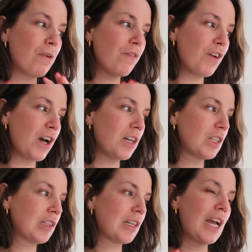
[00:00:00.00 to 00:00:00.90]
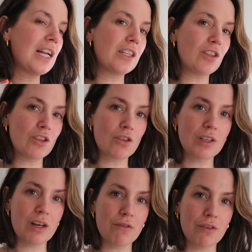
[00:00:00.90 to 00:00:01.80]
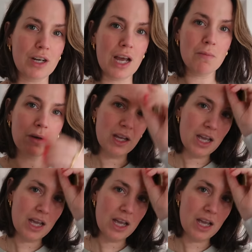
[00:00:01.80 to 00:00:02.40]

But first, Elliot's just gone down for a nap